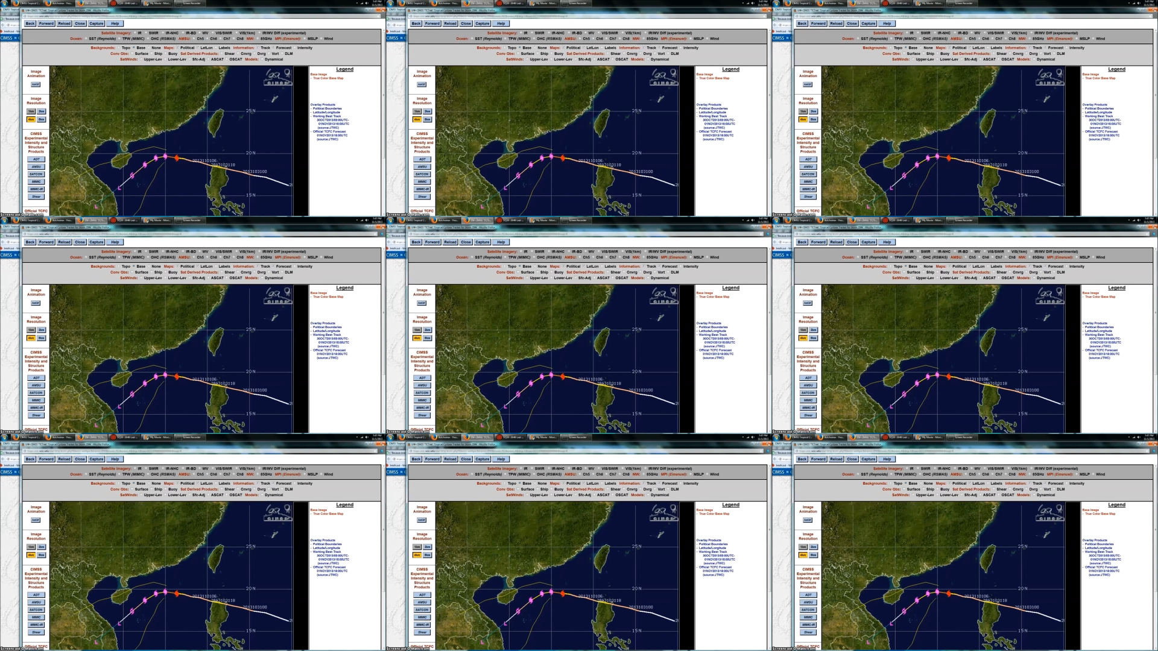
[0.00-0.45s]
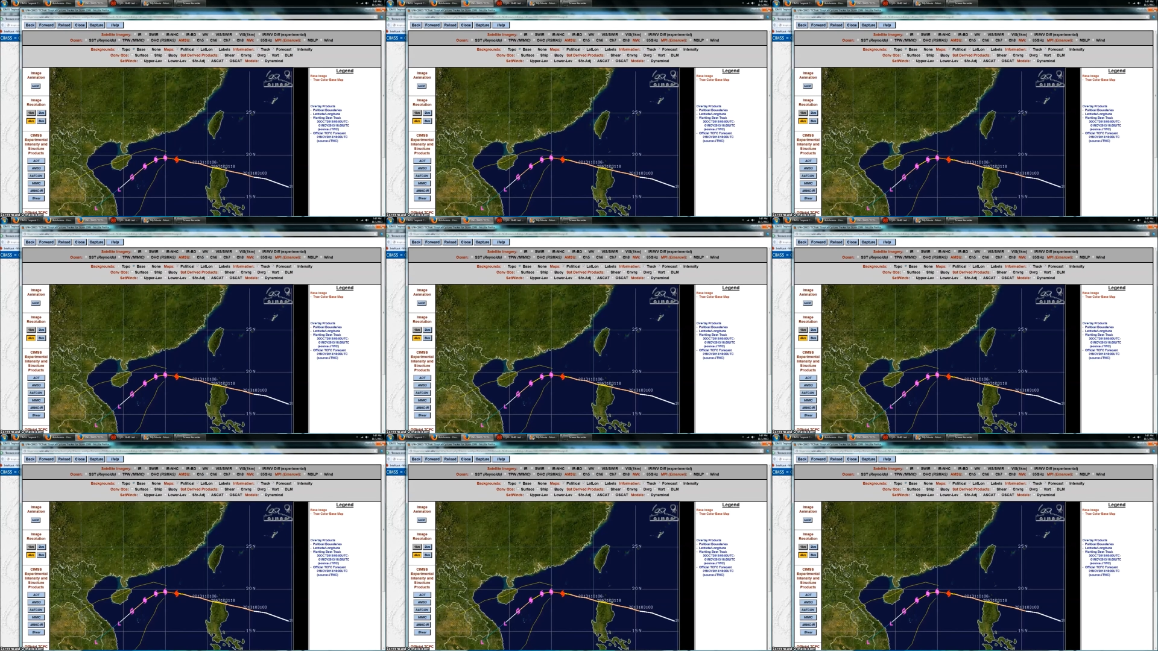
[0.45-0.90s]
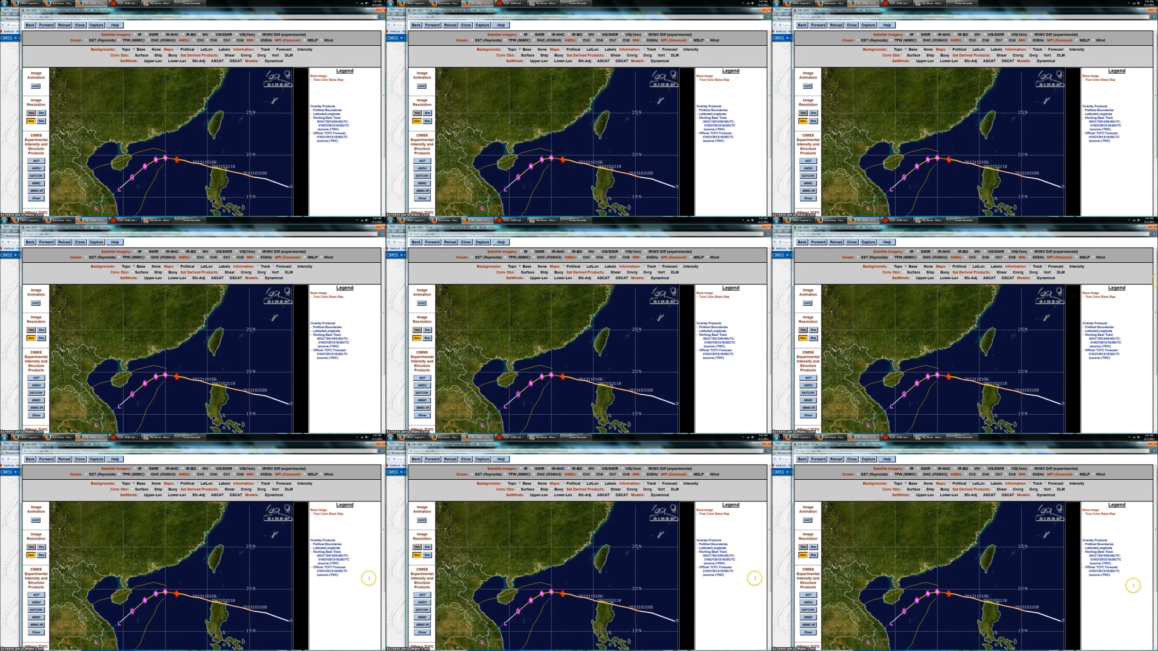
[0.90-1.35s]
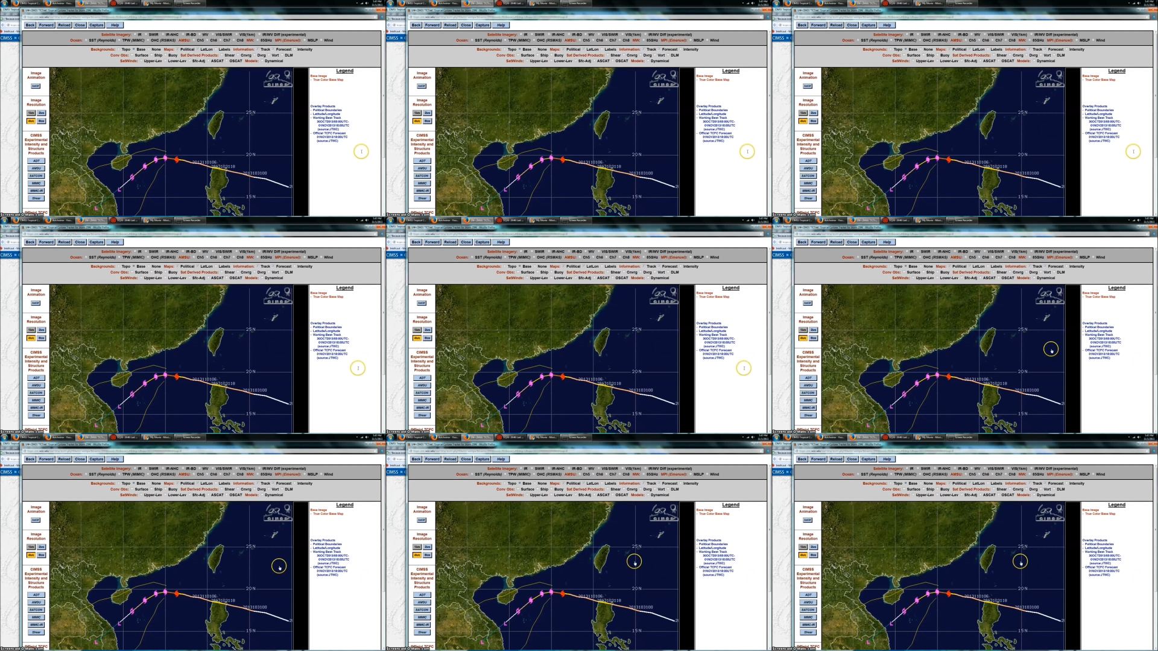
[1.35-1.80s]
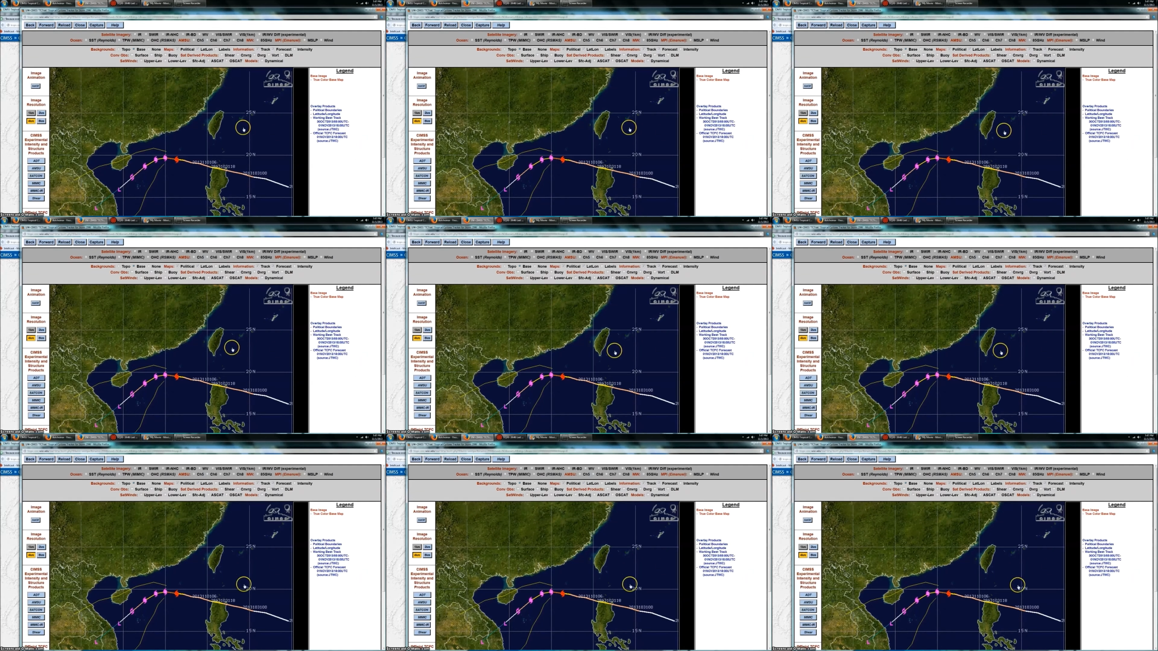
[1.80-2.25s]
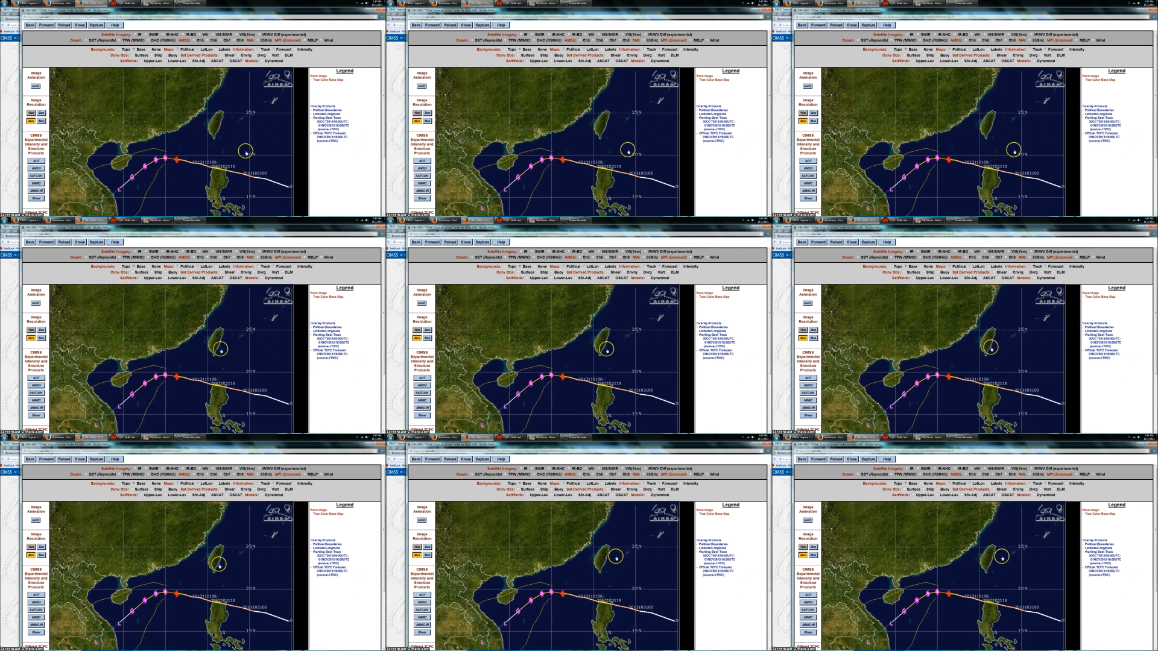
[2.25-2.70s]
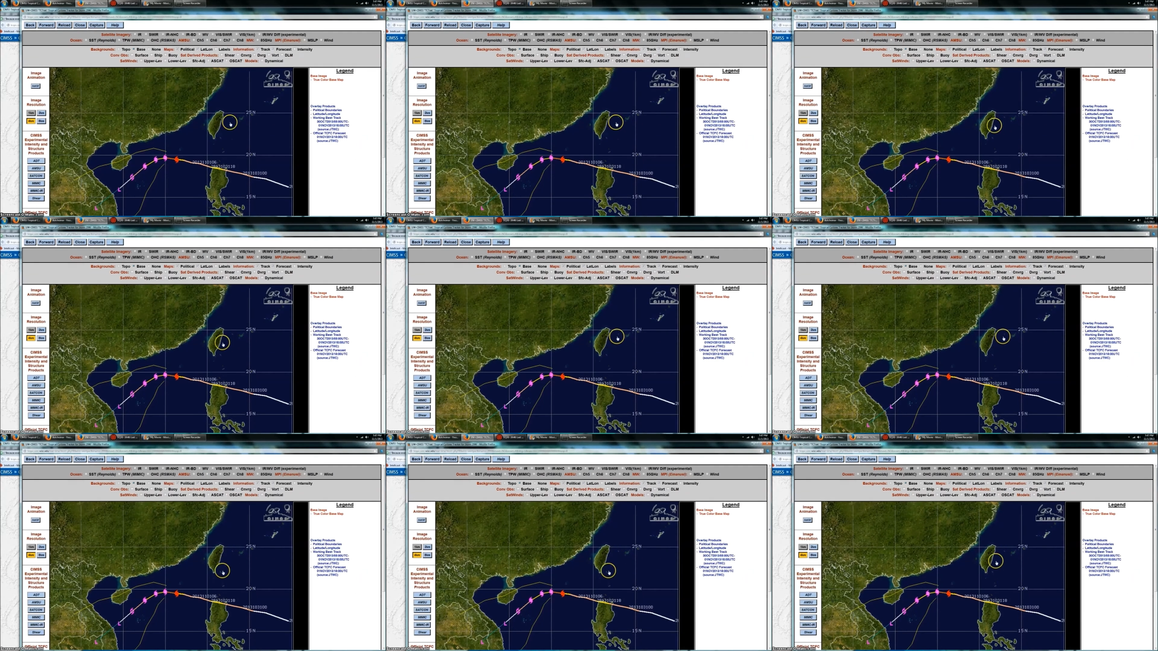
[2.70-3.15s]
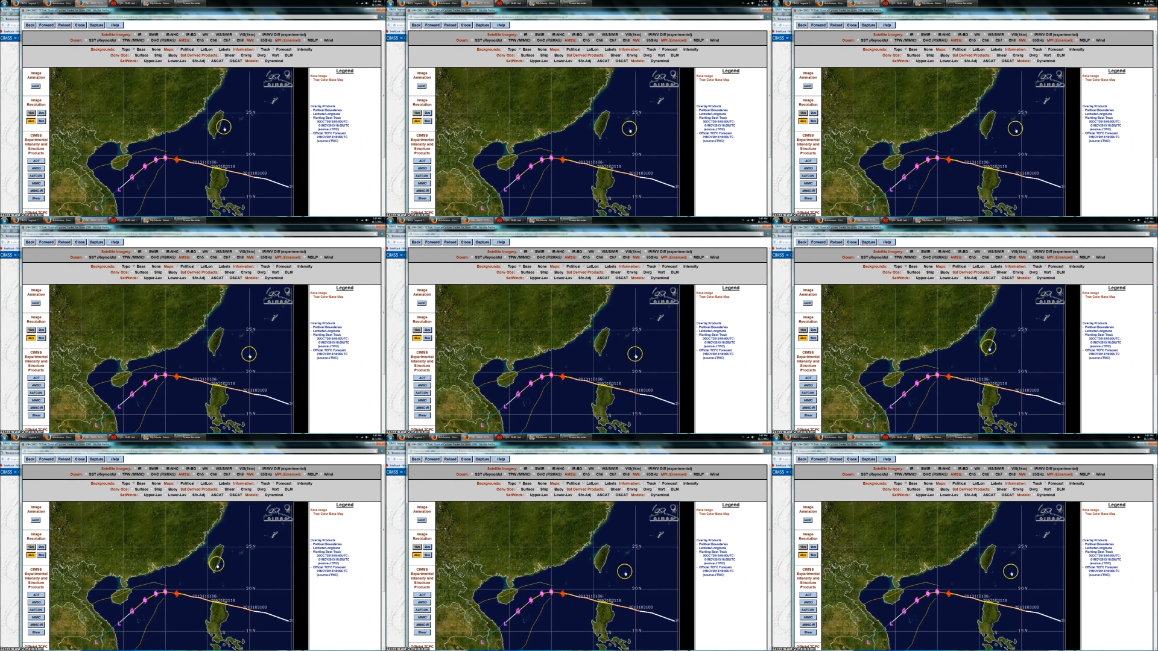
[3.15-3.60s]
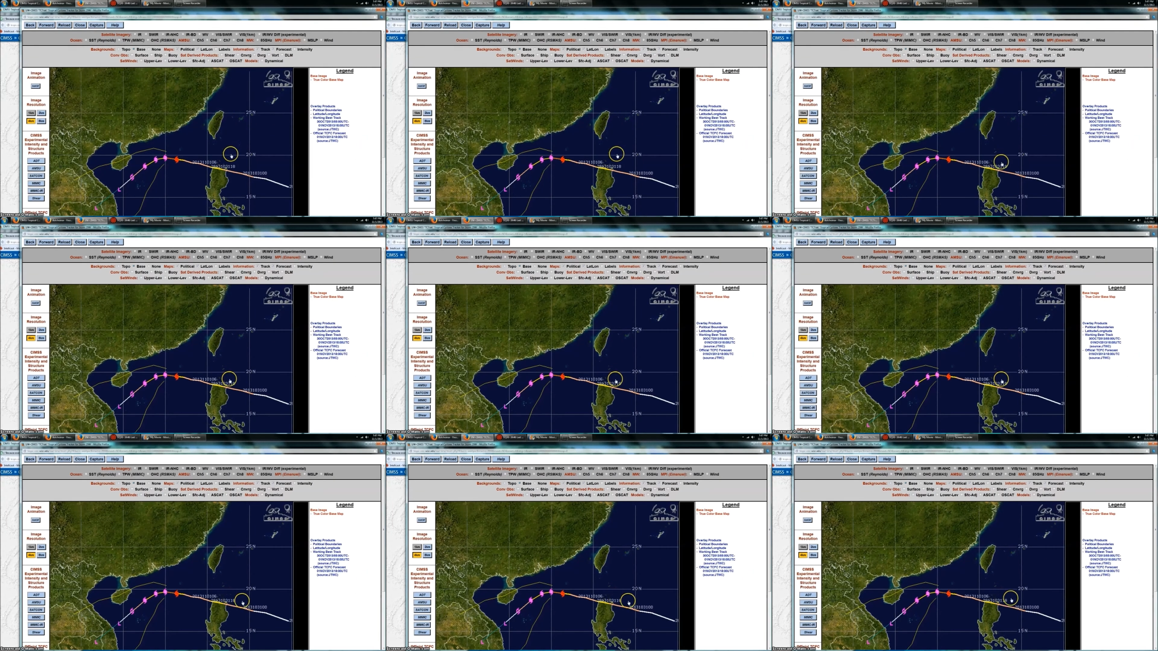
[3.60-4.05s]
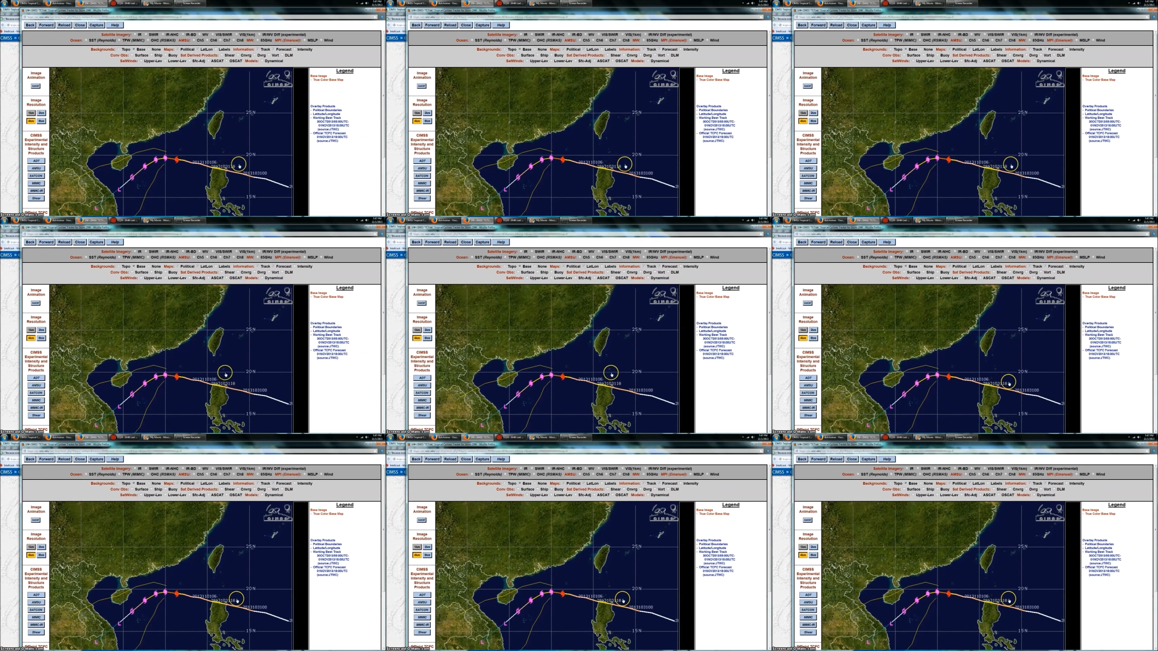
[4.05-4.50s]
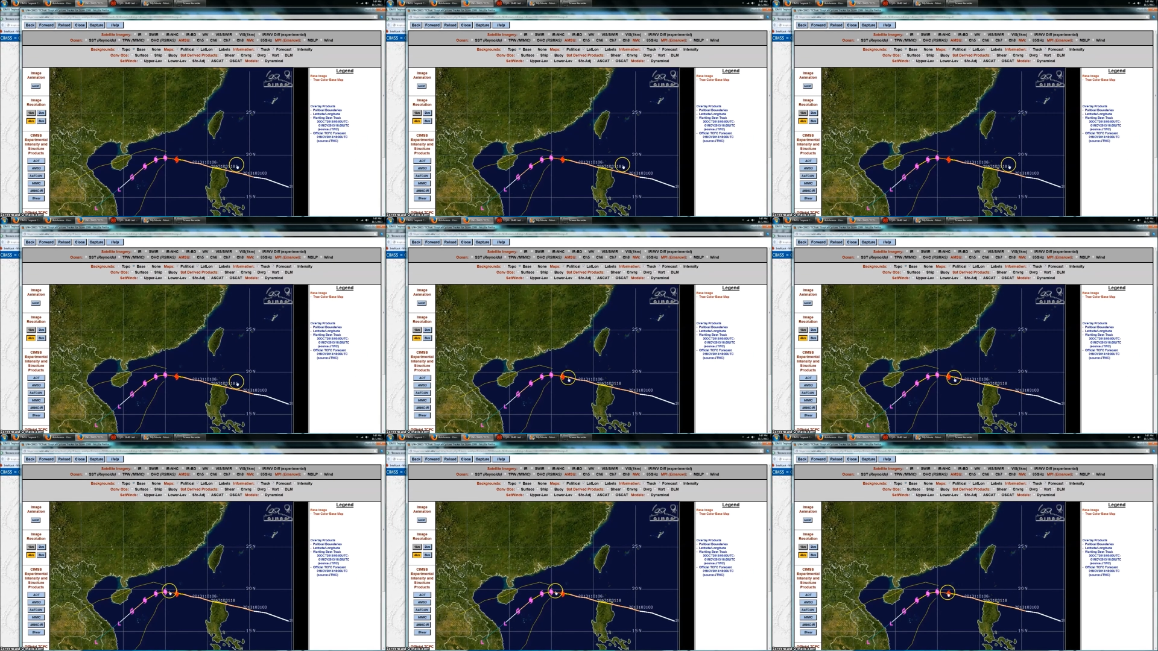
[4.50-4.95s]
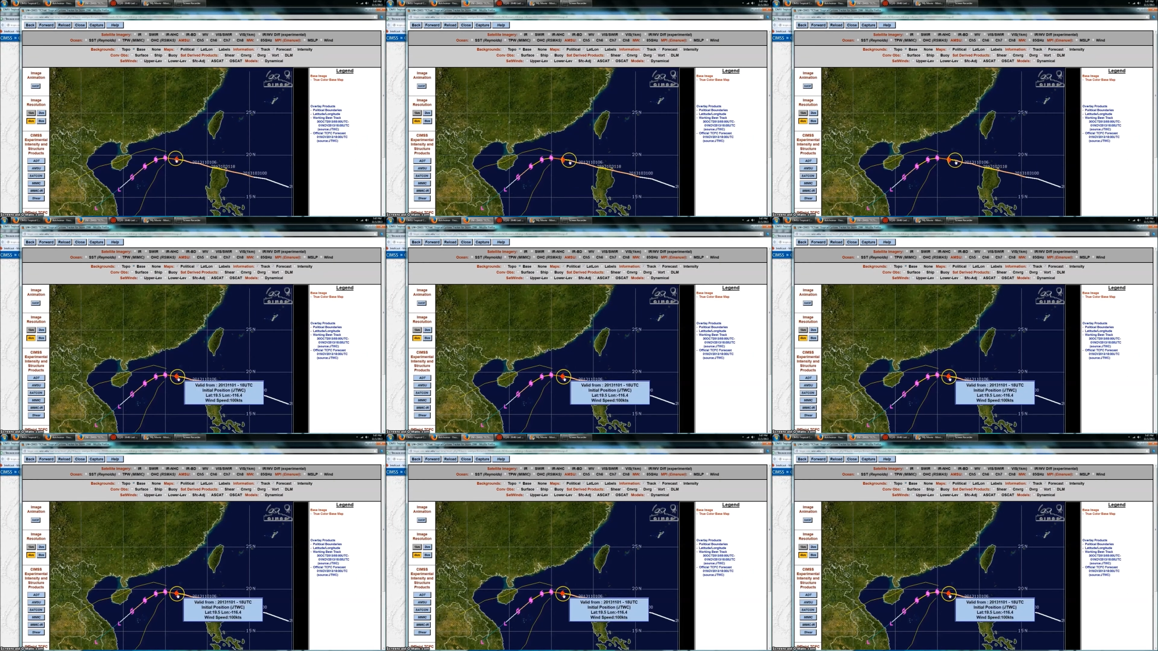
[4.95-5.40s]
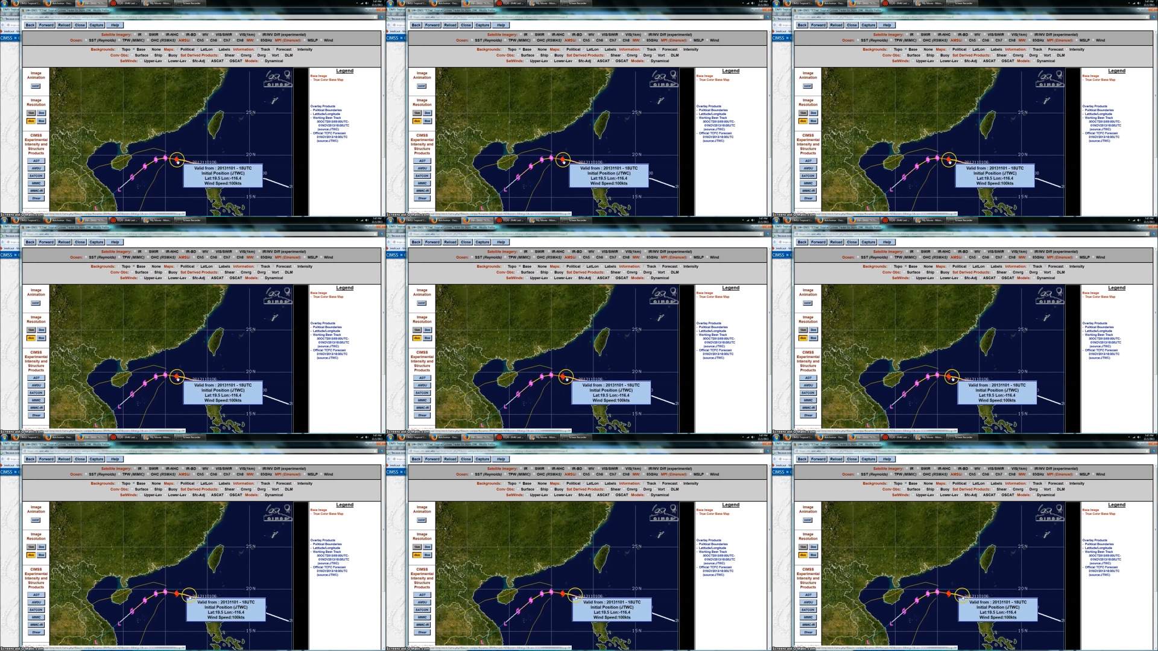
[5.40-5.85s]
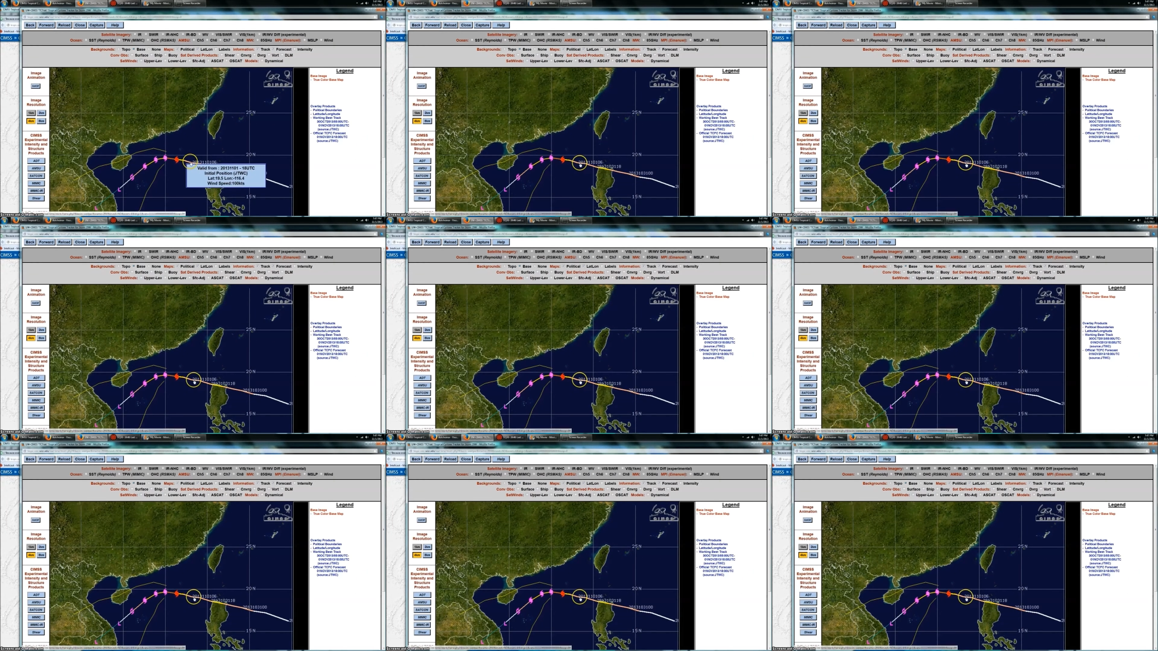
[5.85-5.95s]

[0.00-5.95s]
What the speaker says: [unreadable: no face in view]